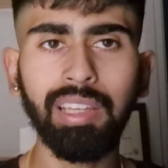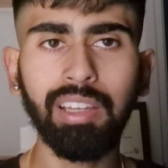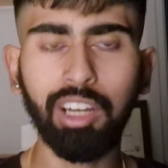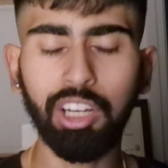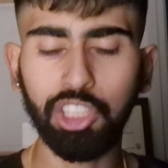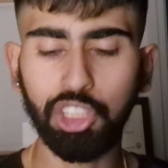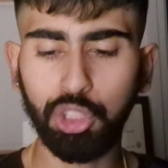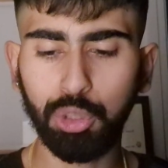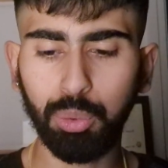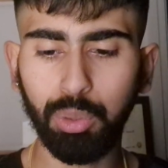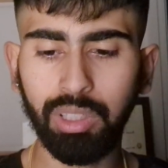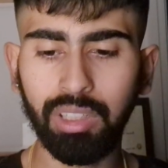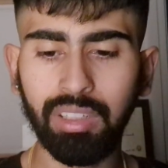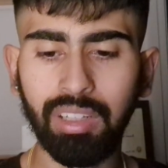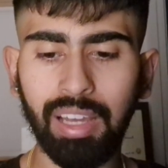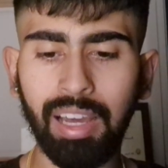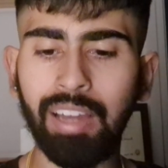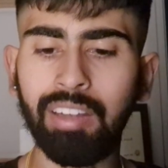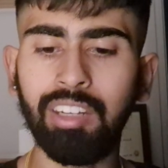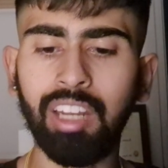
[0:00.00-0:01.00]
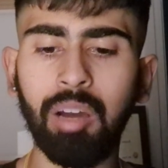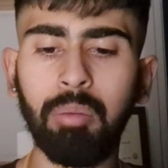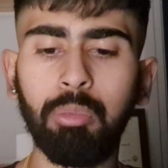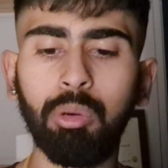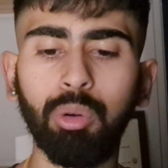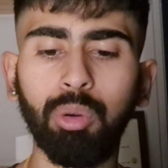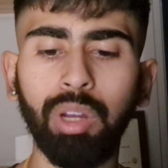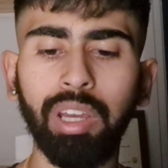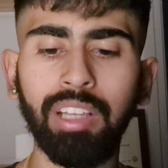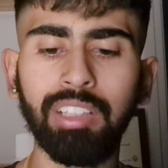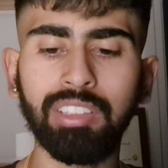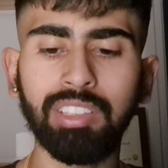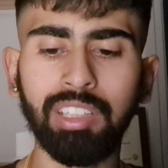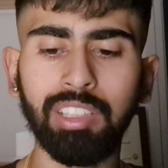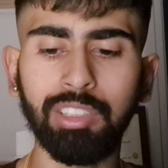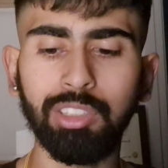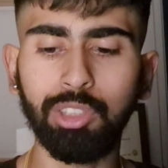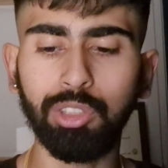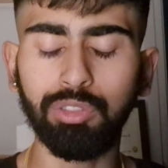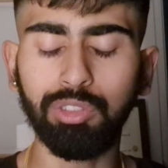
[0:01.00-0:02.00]
Ashwin at number 8,
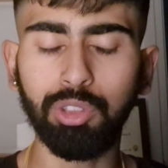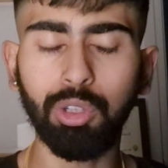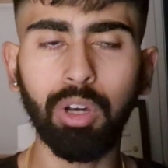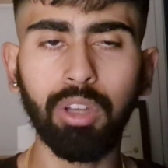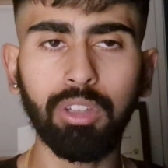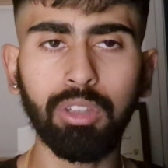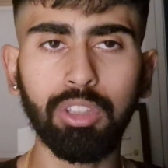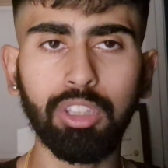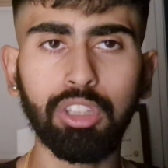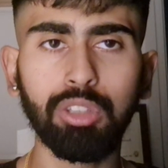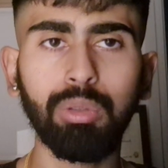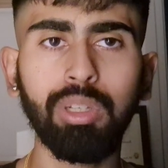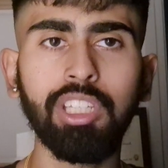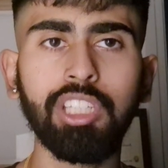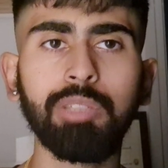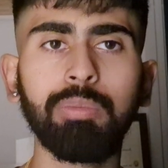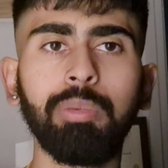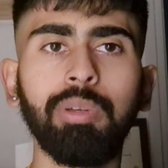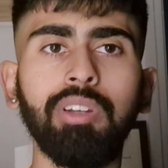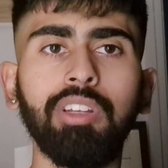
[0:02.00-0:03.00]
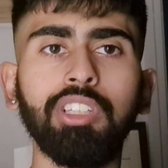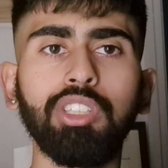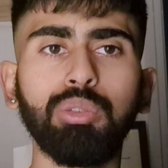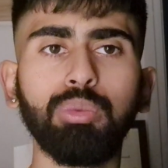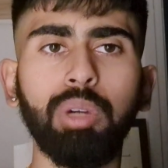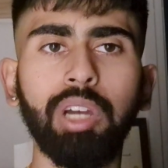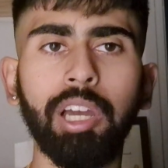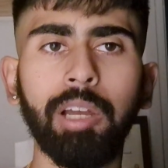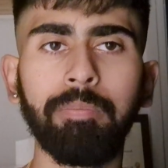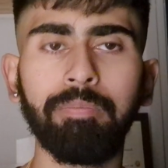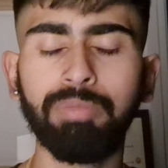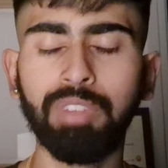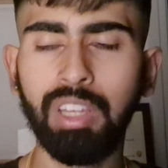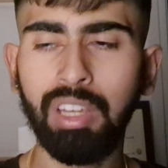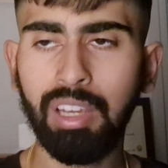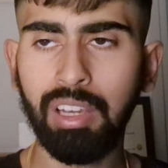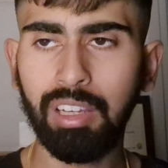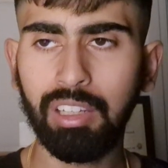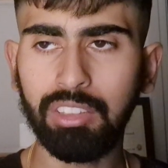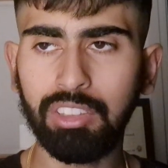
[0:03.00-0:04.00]
and you've got the 3 spinners where
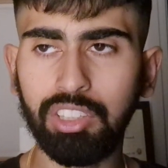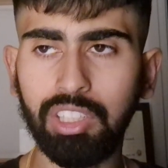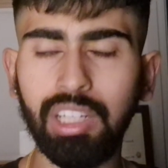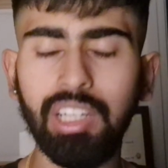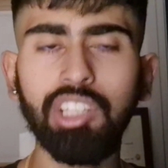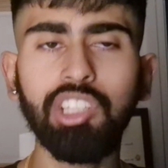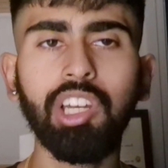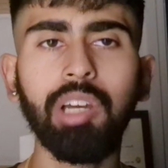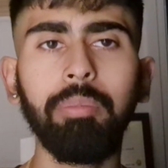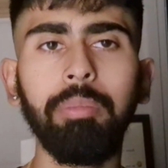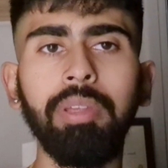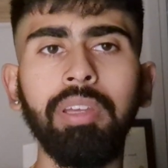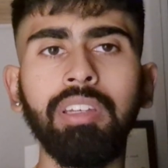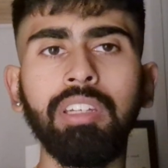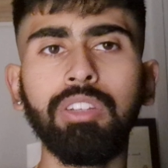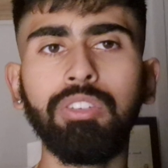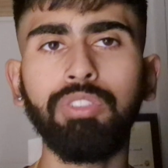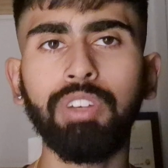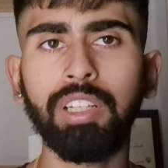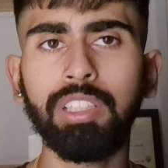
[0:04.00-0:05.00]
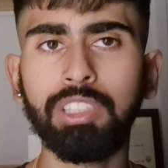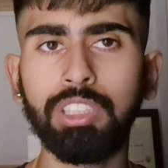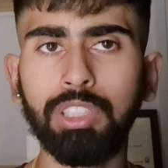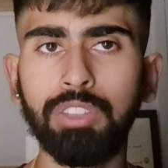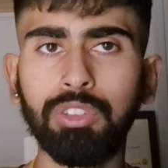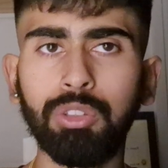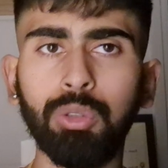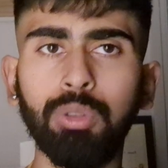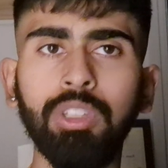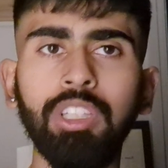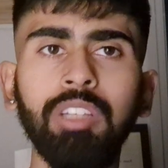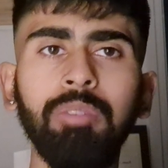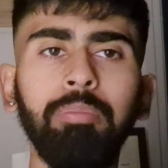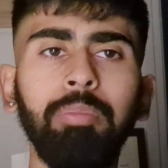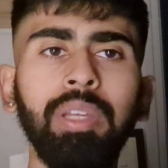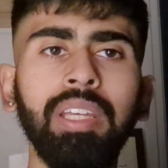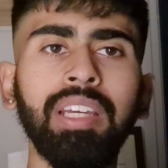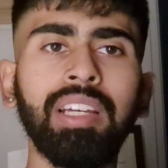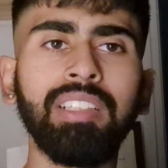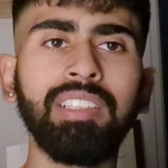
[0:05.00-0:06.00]
Jadeja being defensive, Kuldeep
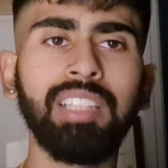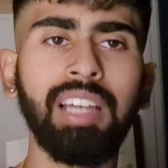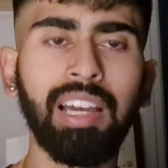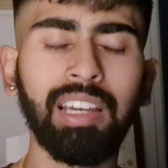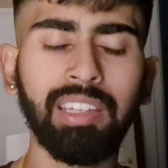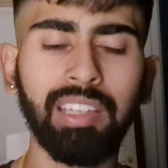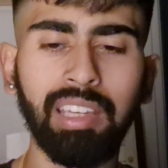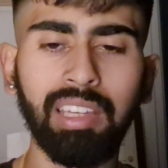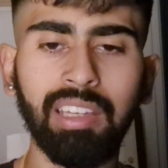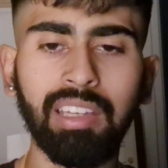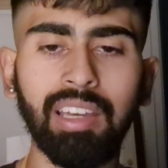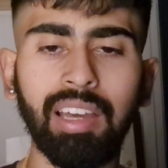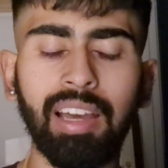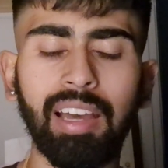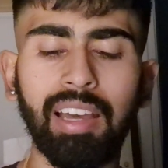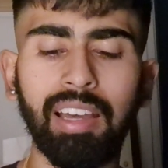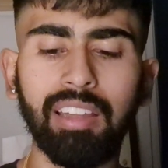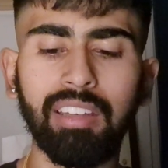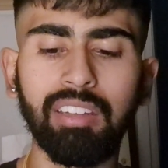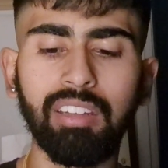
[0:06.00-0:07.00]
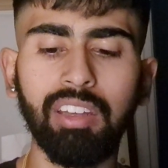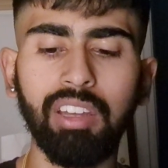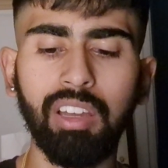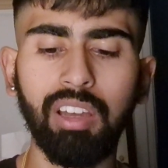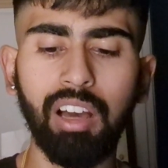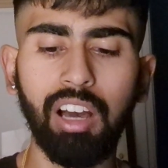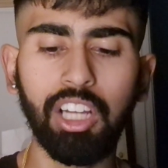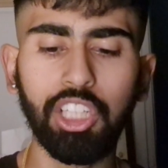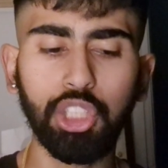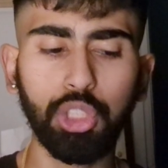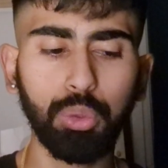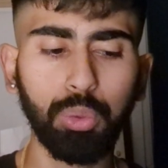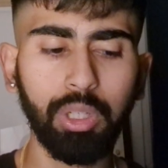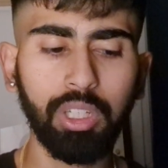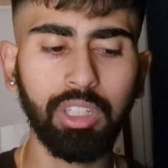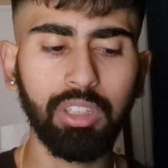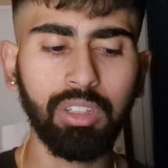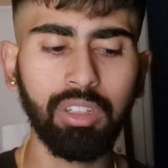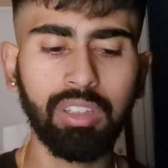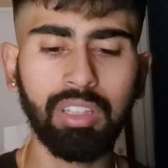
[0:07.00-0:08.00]
being attacking, and
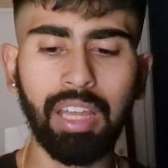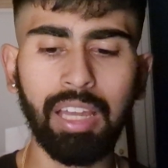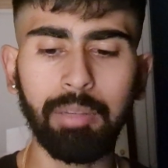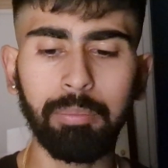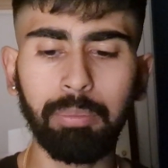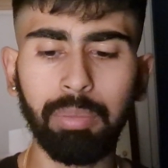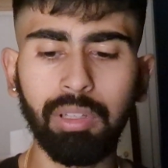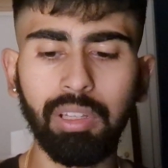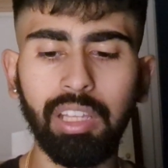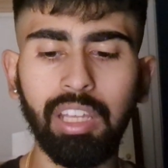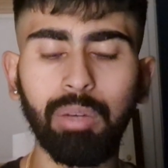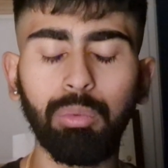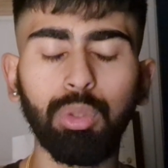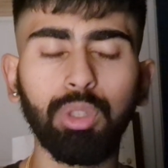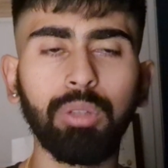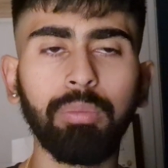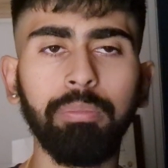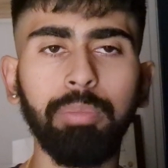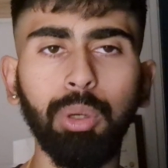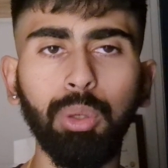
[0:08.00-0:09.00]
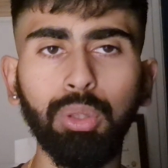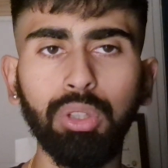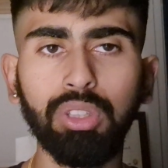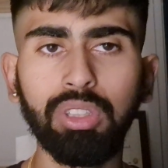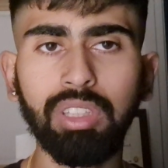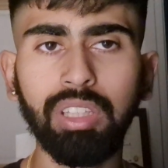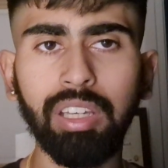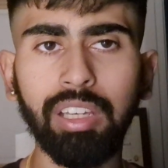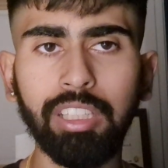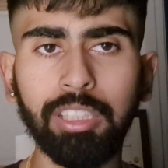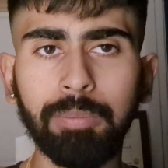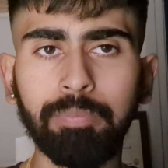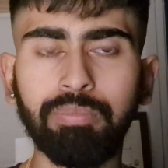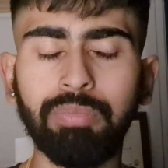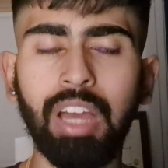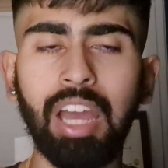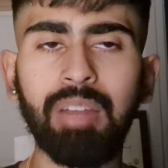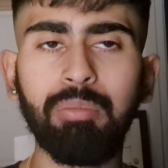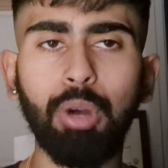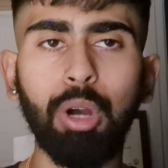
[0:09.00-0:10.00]
Ashwin, that player with both gears,
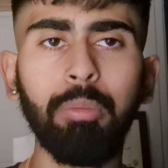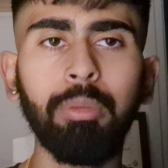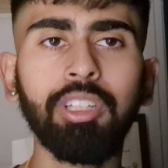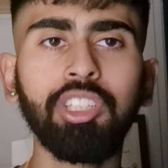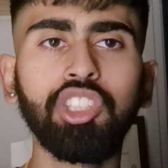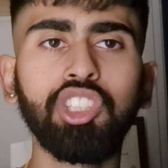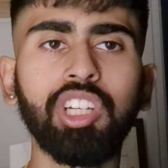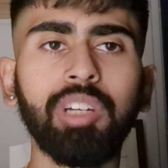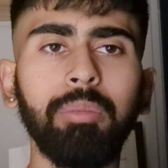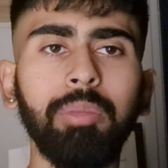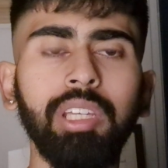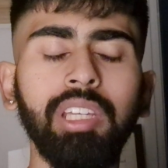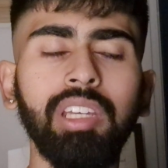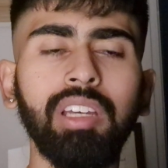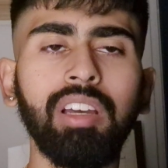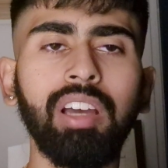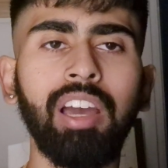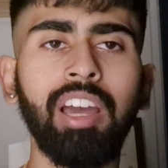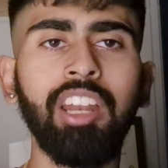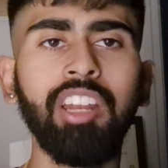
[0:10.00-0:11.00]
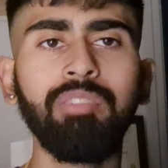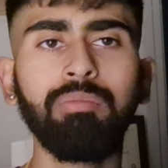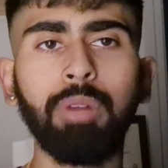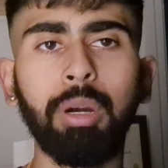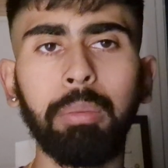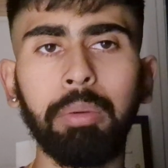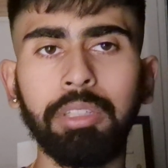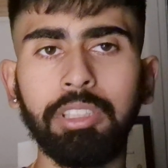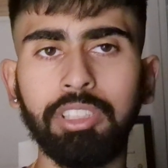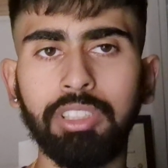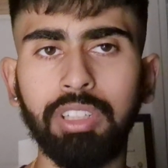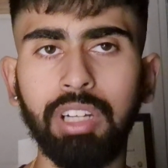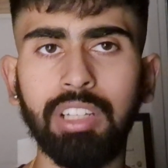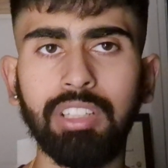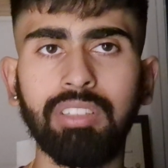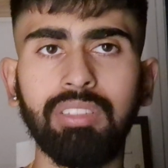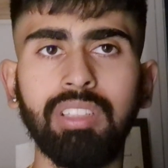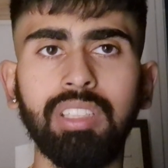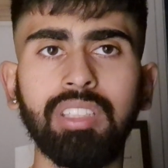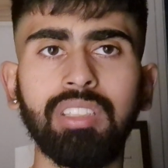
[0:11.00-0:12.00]
and Mohammad Shami ahead of Mohammad Siraj
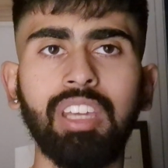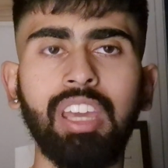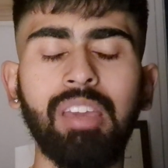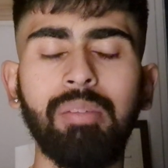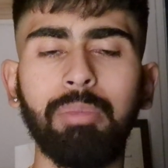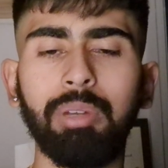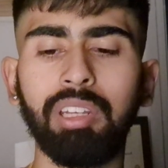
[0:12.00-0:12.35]
in this game.